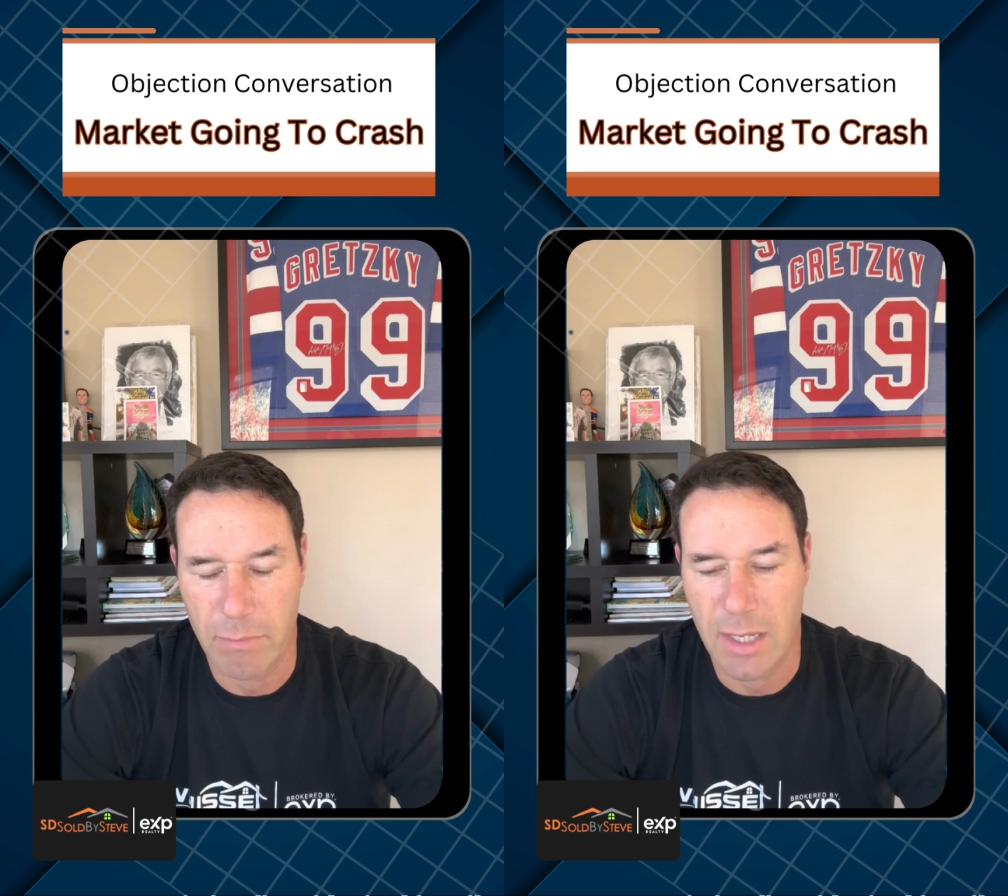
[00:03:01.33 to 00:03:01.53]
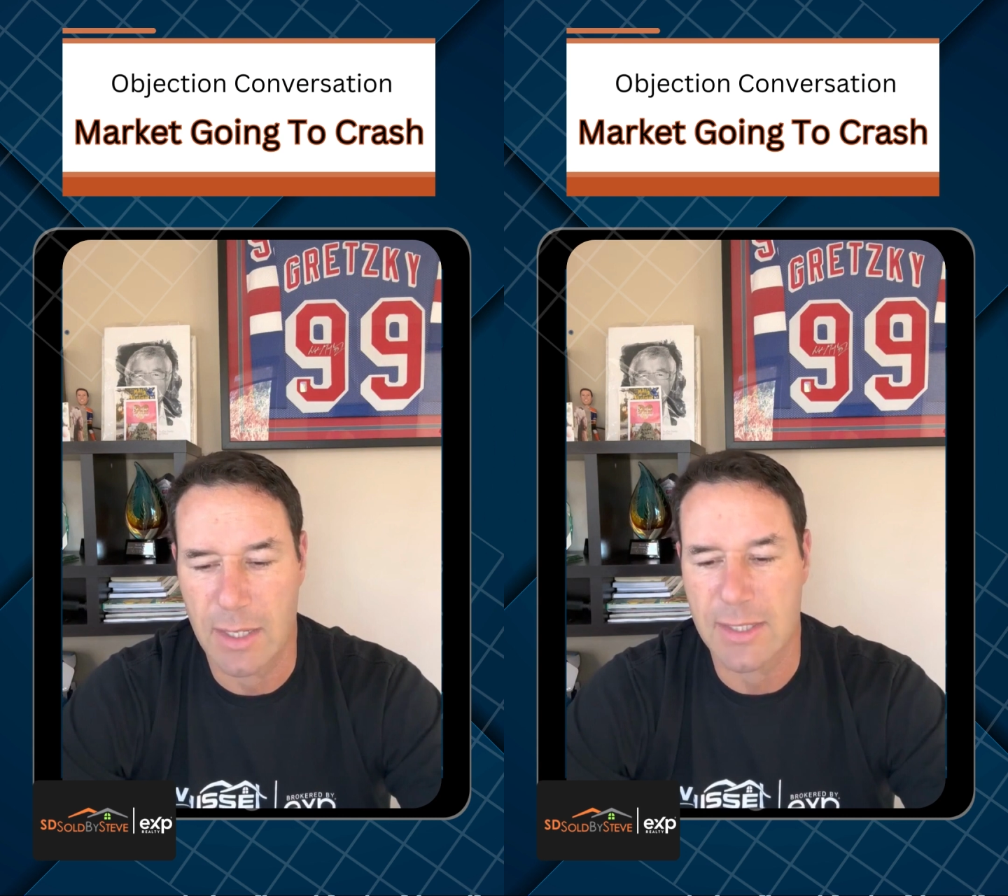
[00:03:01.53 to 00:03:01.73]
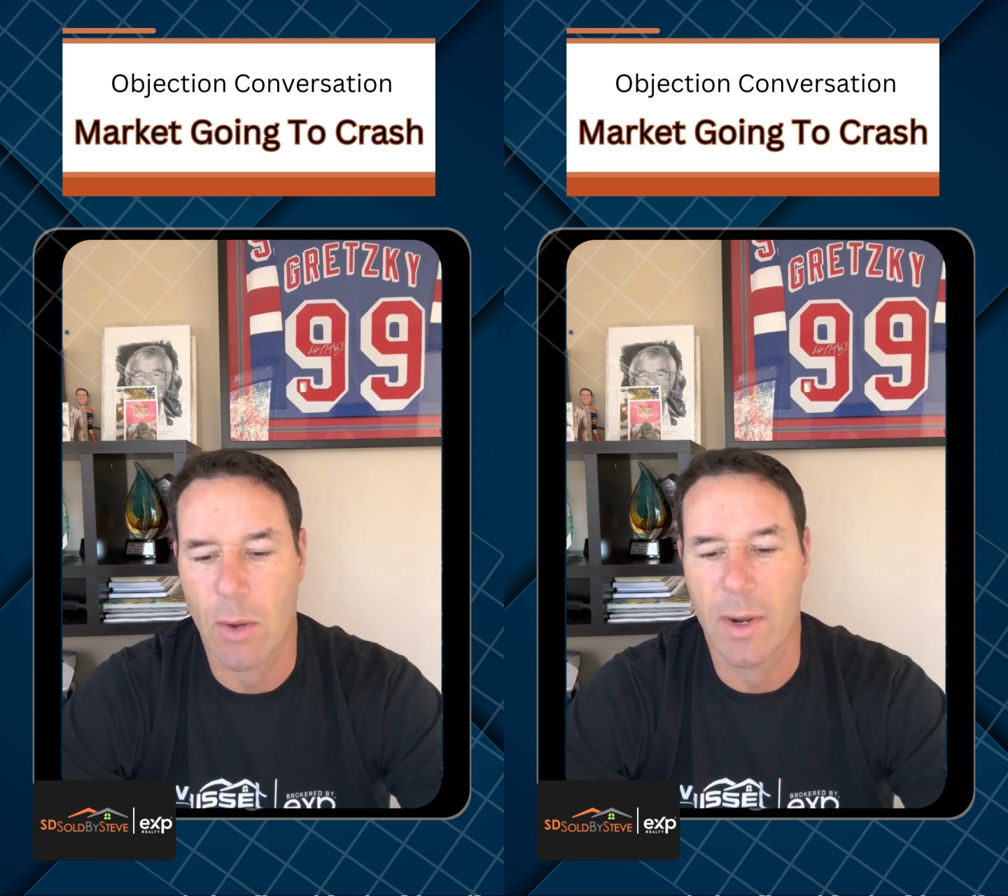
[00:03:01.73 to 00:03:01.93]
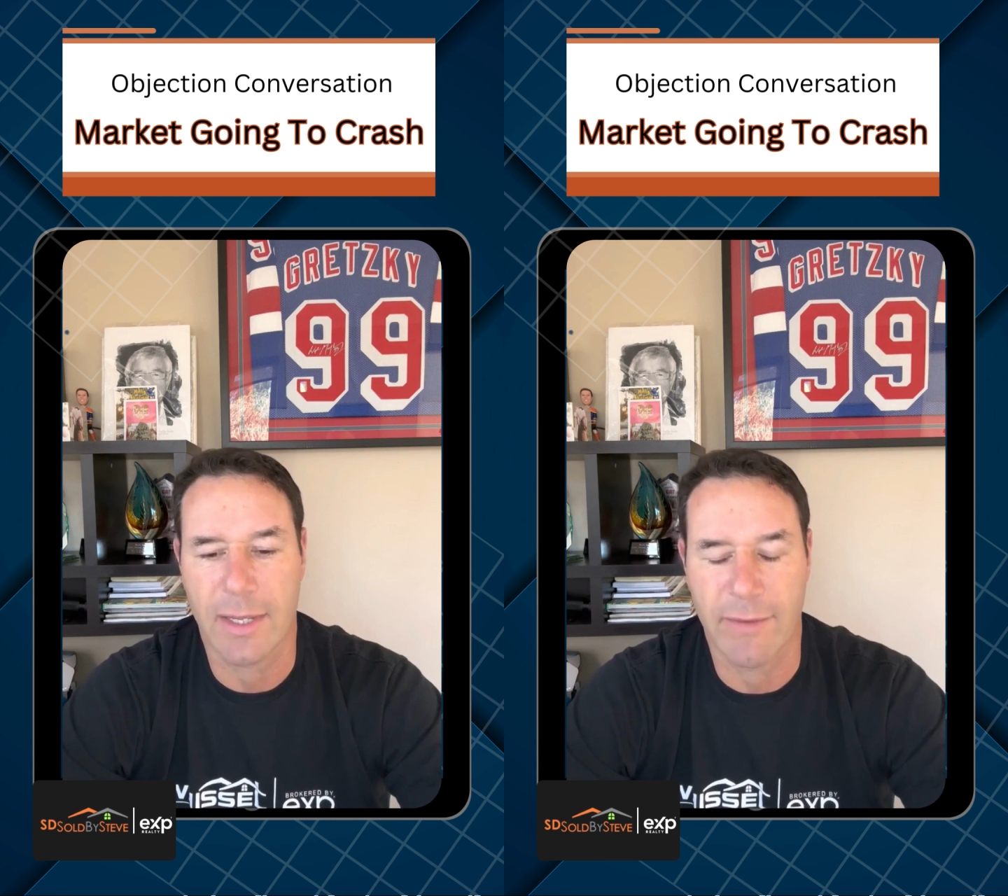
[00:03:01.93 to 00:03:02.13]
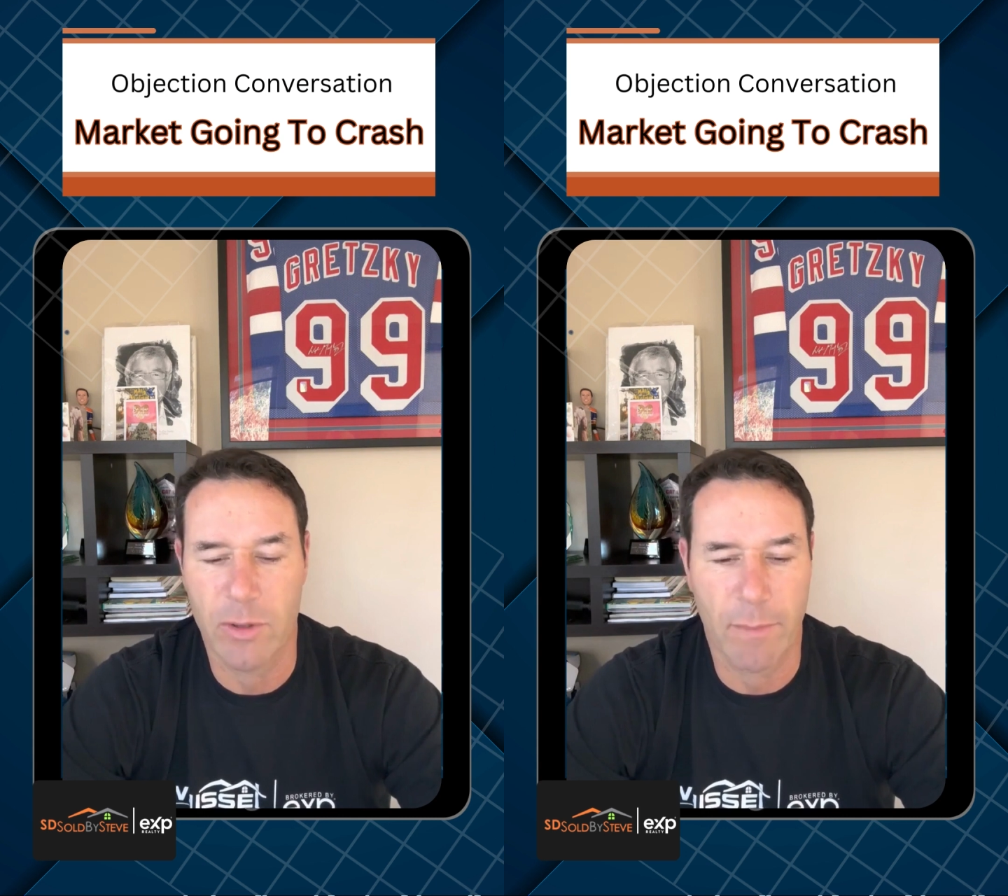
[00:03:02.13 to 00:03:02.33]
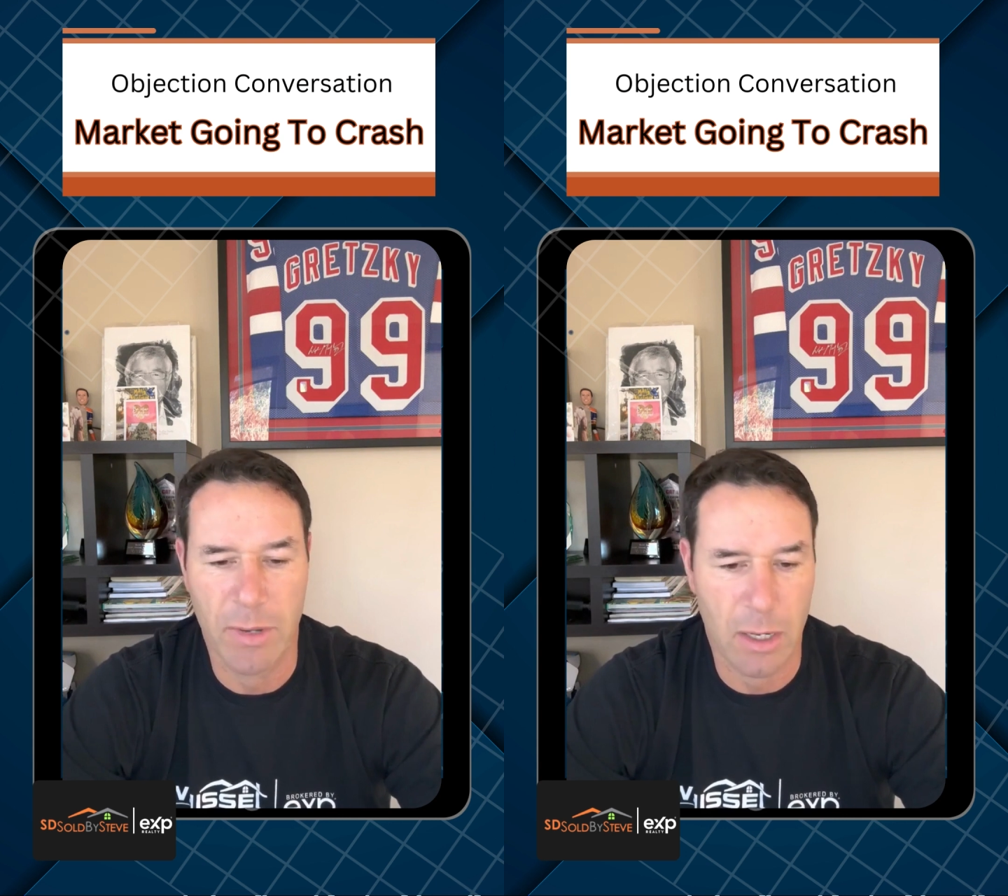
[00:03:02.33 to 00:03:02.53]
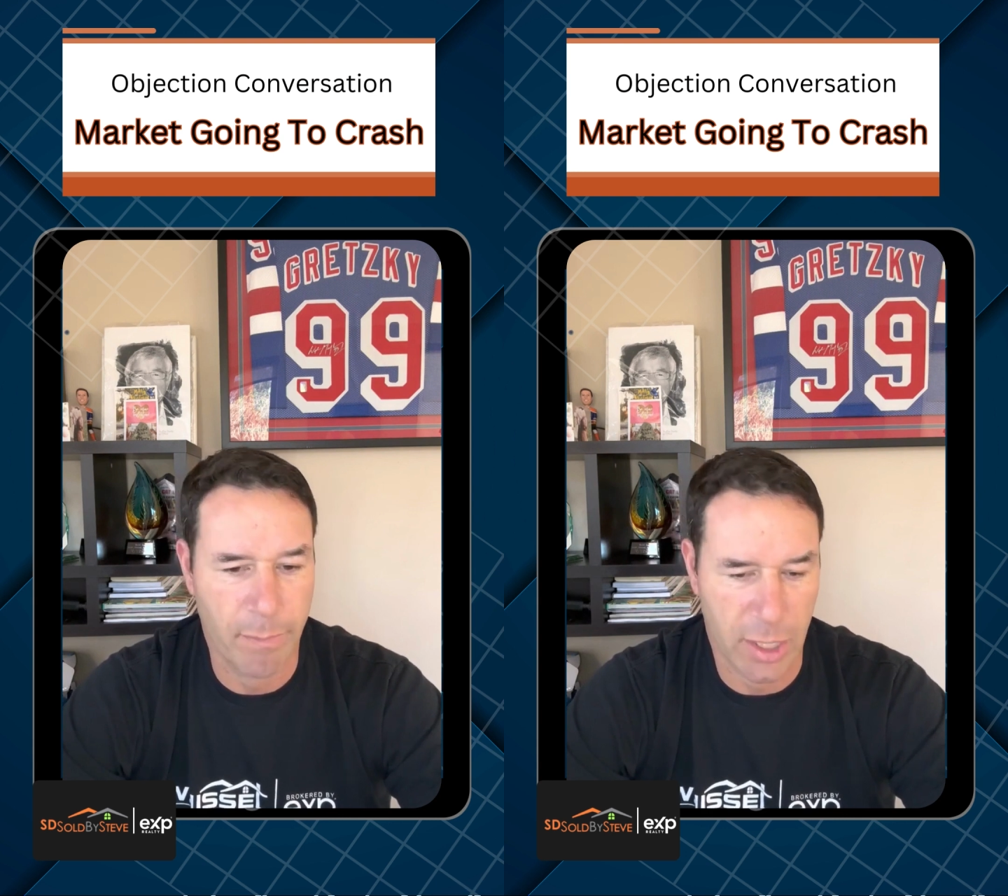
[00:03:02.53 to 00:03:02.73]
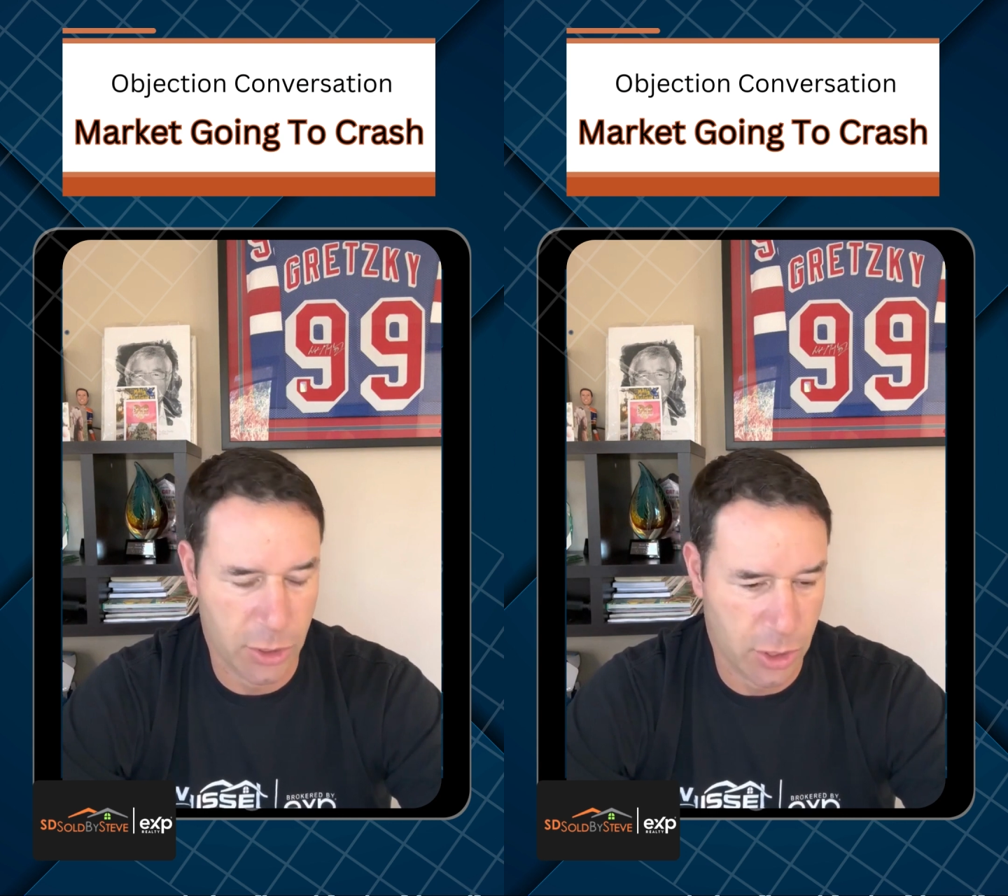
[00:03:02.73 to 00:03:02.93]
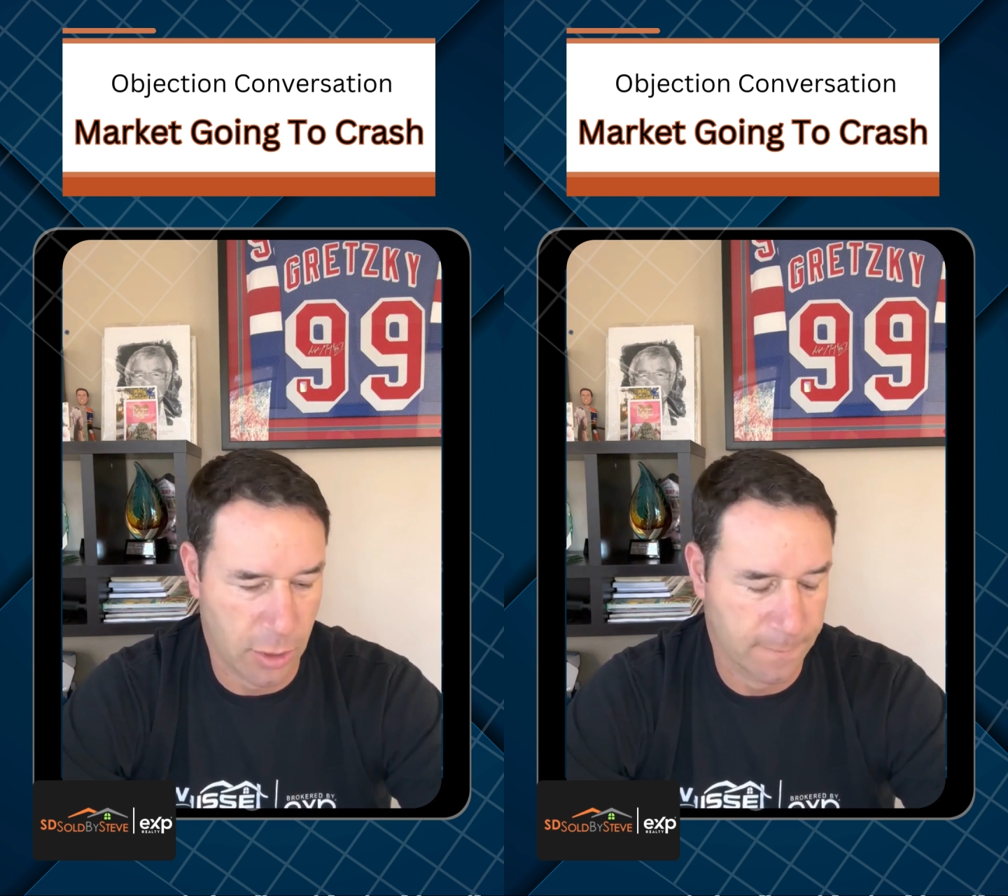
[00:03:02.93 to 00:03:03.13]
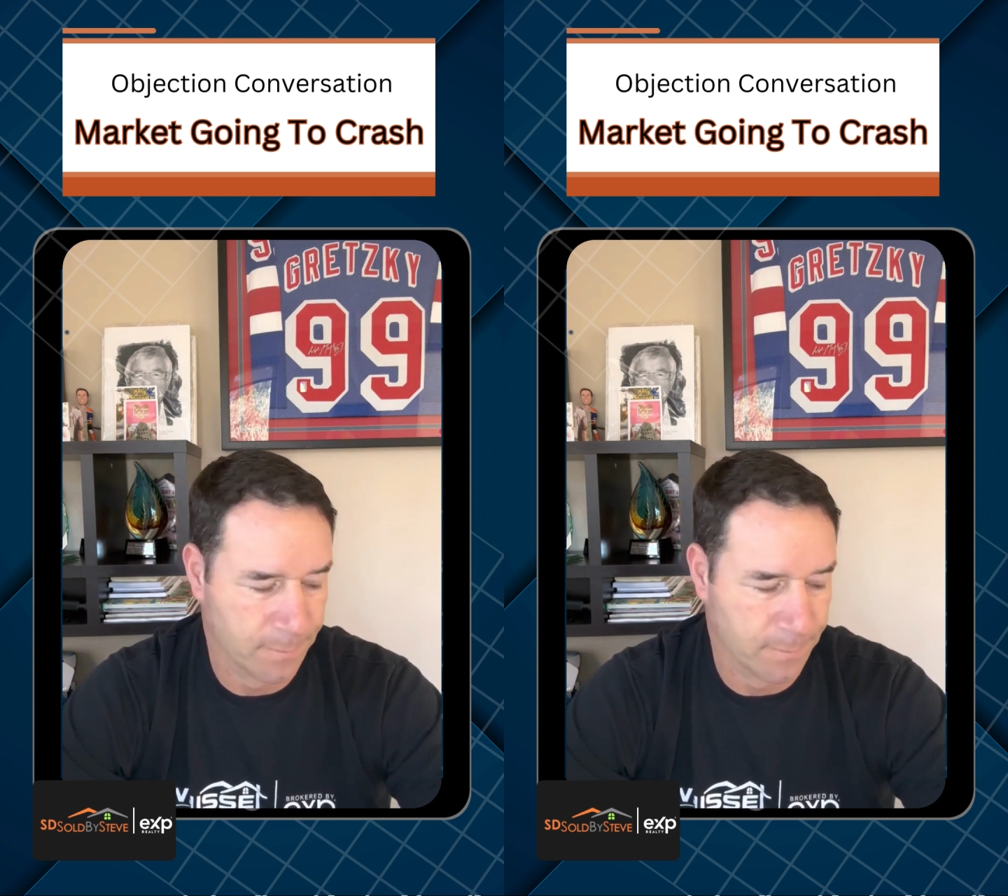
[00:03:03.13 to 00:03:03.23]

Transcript: because I want to give you a bigger picture.